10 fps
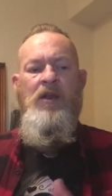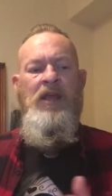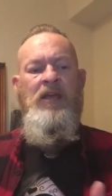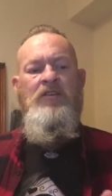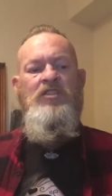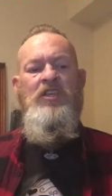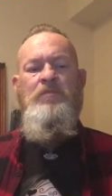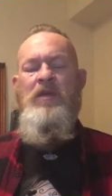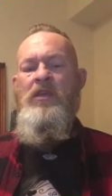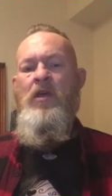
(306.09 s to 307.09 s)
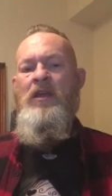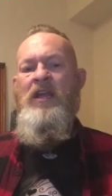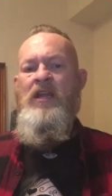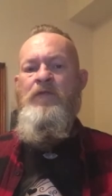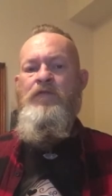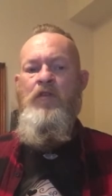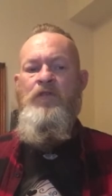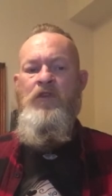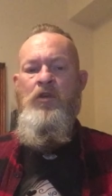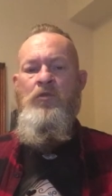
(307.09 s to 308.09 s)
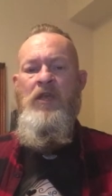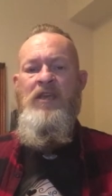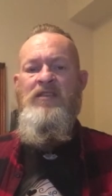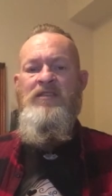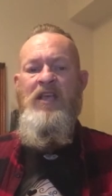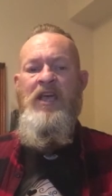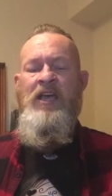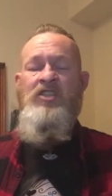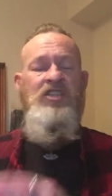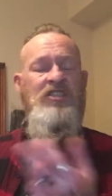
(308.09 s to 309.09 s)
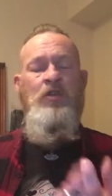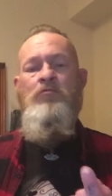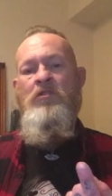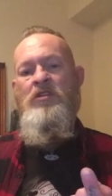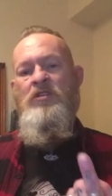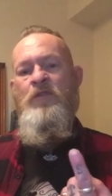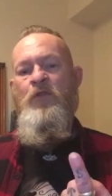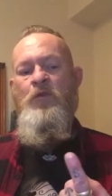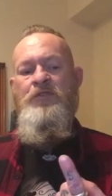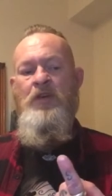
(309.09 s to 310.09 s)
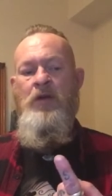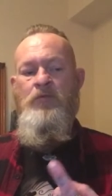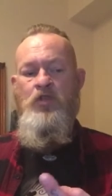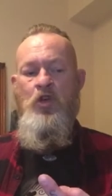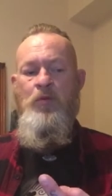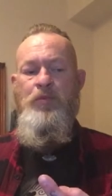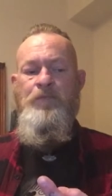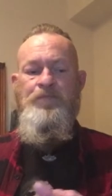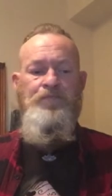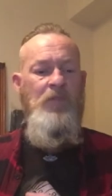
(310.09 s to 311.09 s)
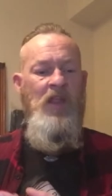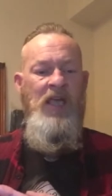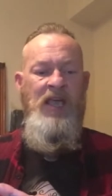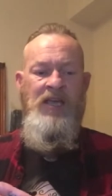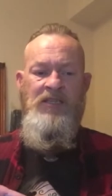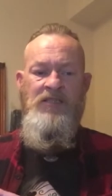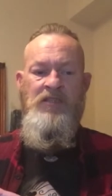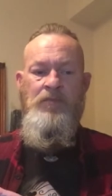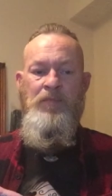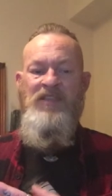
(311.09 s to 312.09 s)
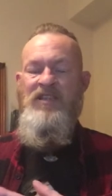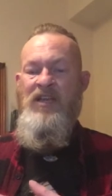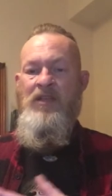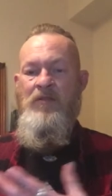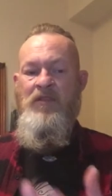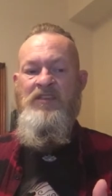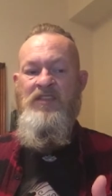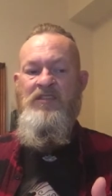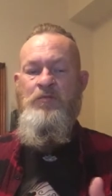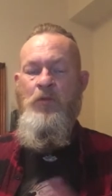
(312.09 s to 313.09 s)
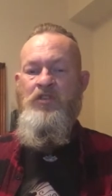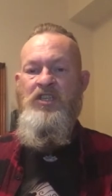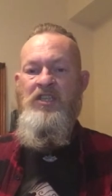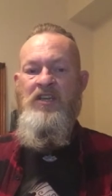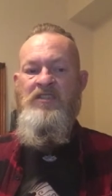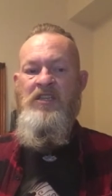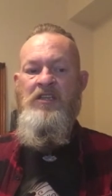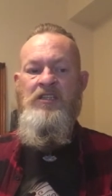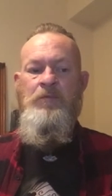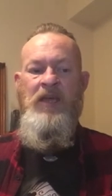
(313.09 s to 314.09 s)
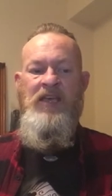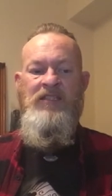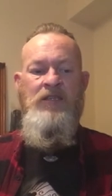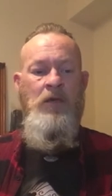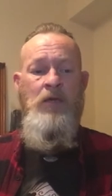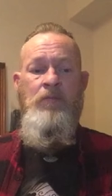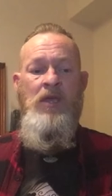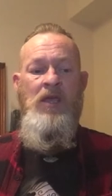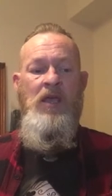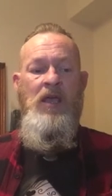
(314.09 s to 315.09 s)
Now, she's been going at it for a few years. Uh, she still works a full time job, and basically, this is what she does in her spare time.